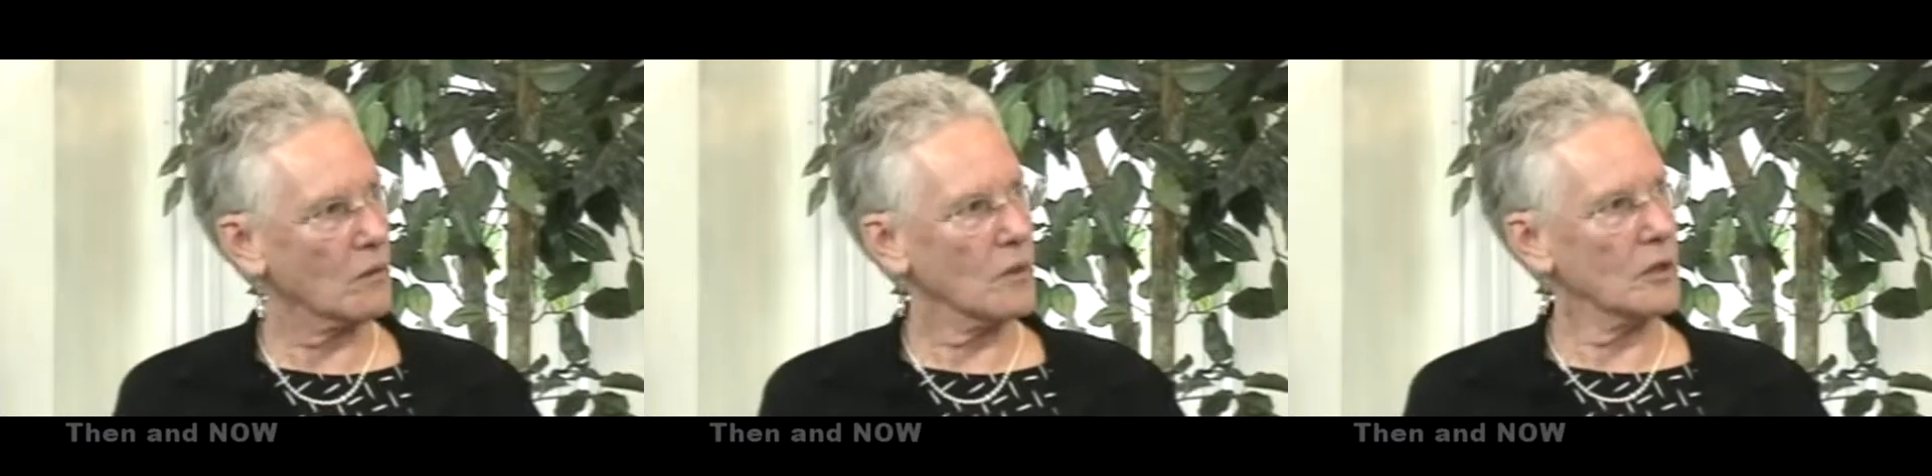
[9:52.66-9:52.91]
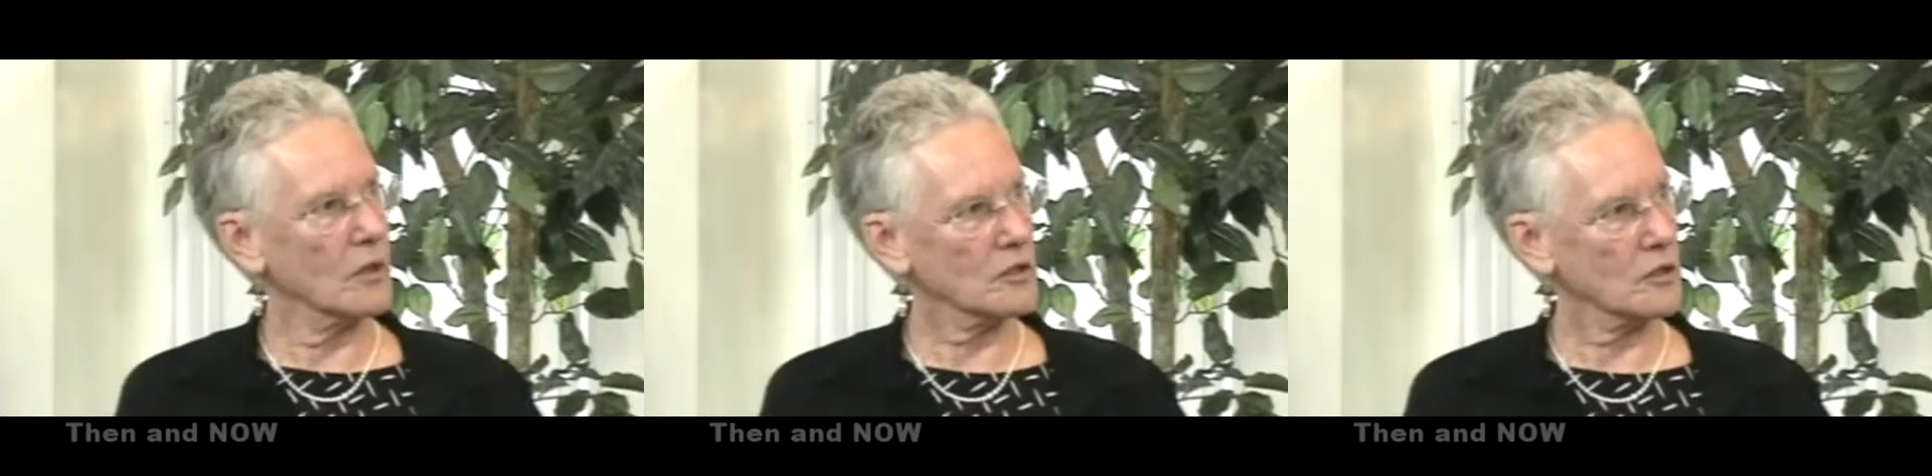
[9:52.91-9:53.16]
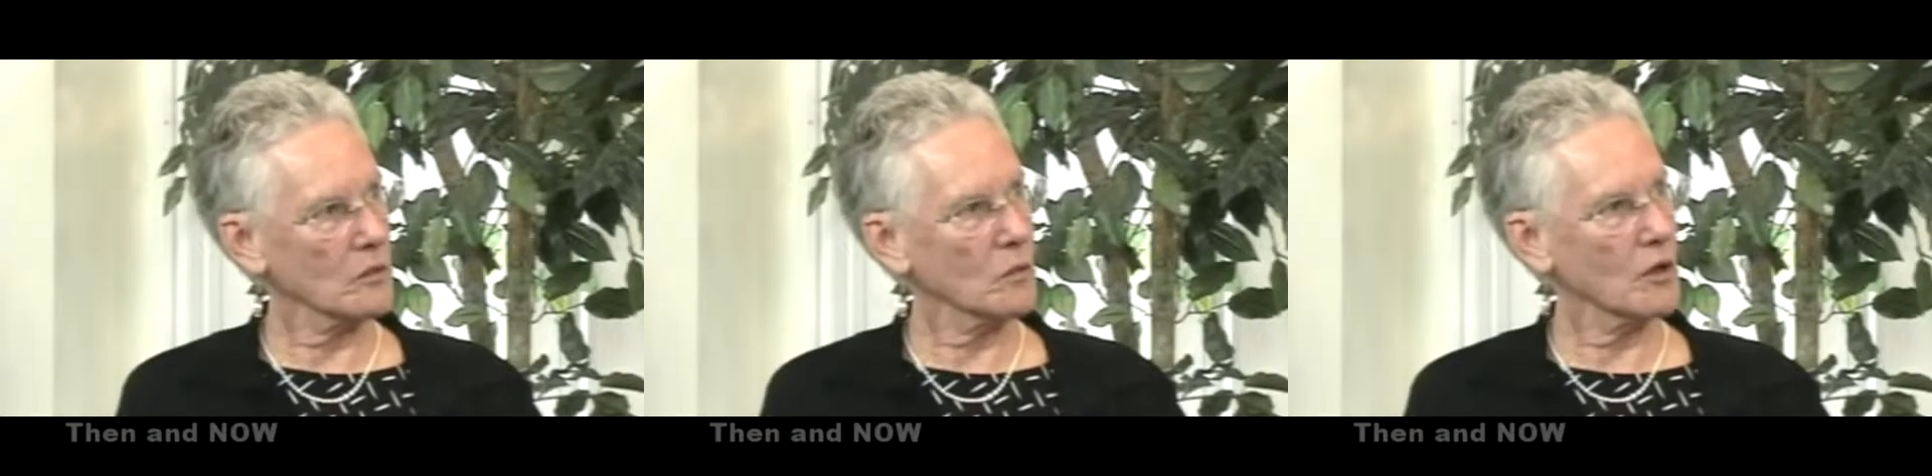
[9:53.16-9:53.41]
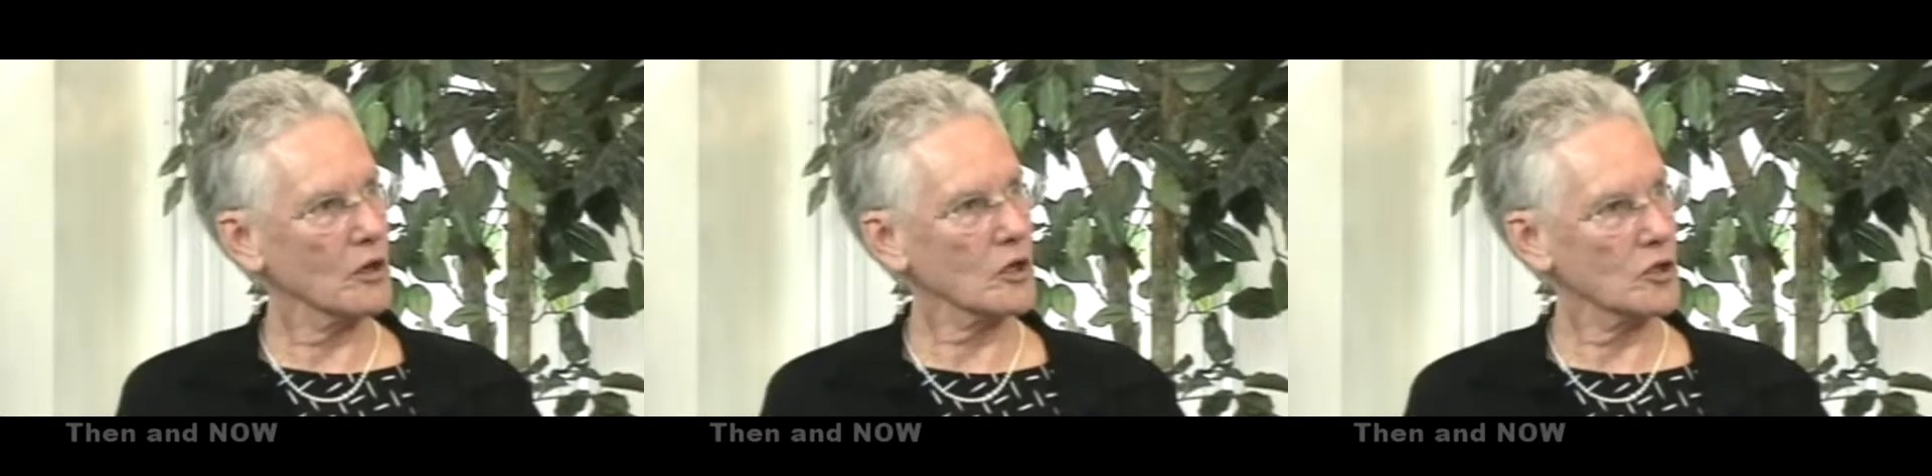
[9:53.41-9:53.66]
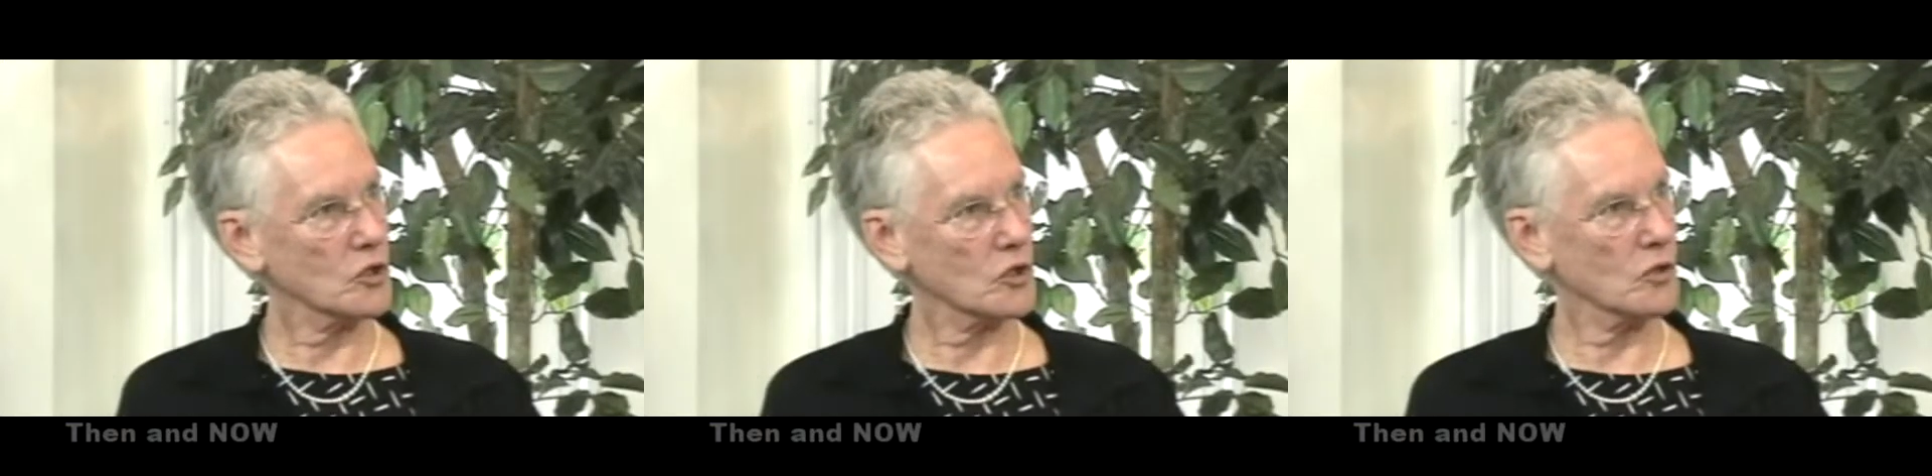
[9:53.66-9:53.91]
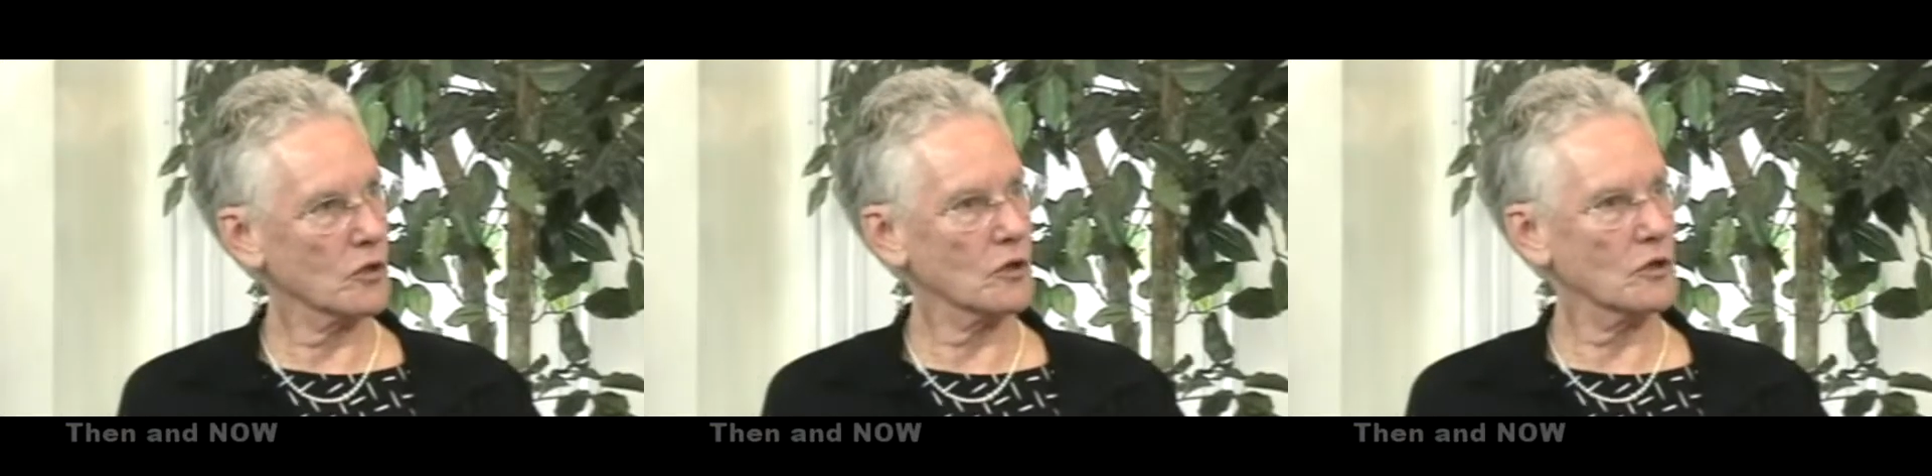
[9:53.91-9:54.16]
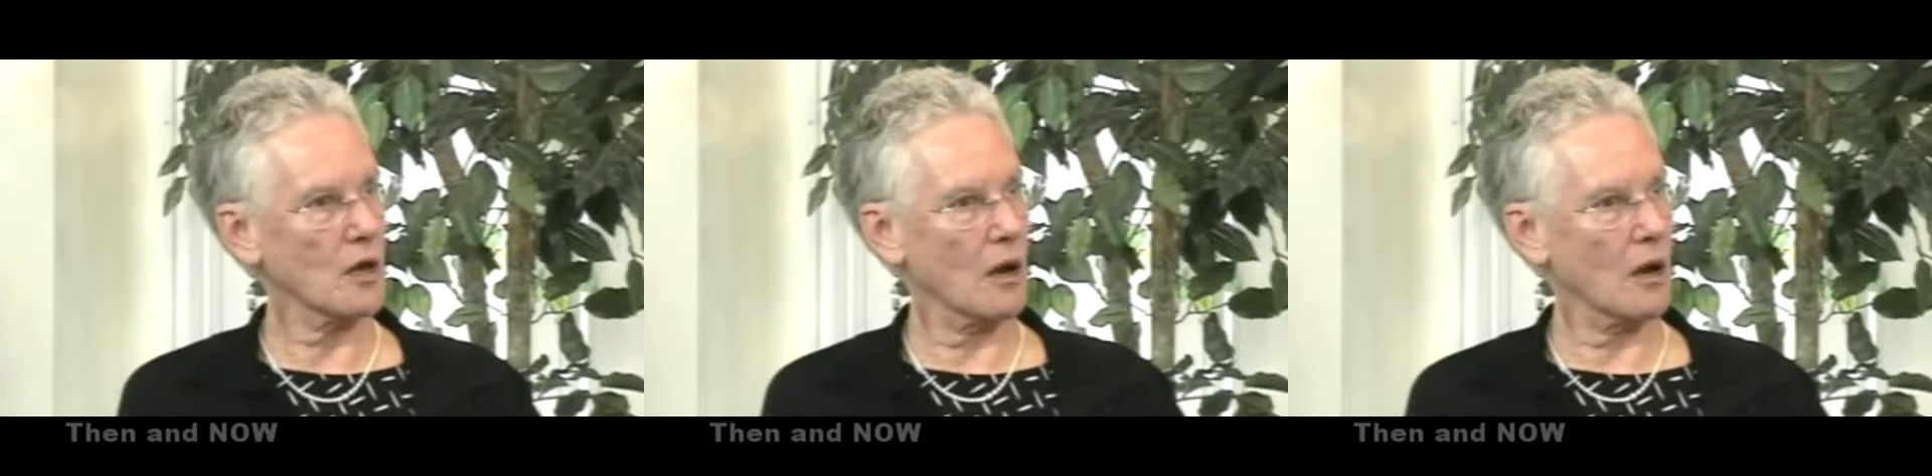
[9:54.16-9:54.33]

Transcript: We also were concerned